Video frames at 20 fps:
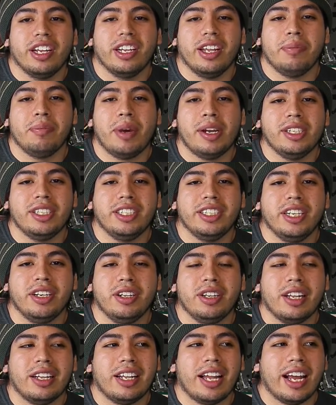They might
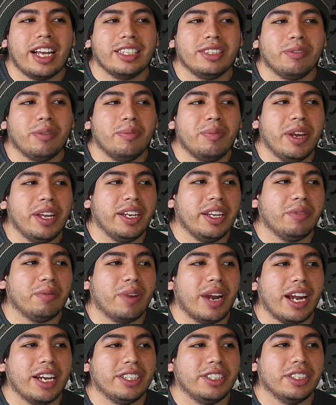steal the last remaining
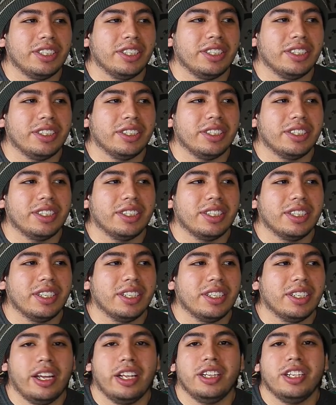rations
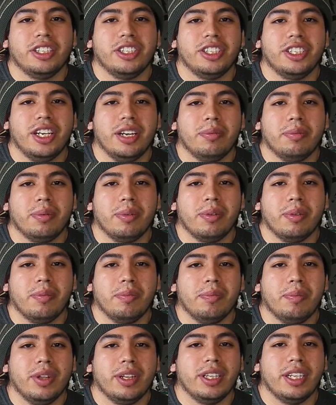in the ship,
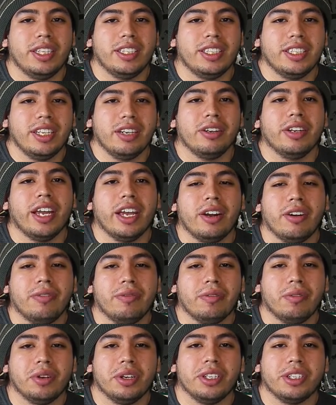but they still care
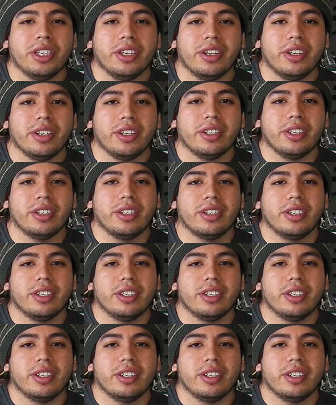for each other.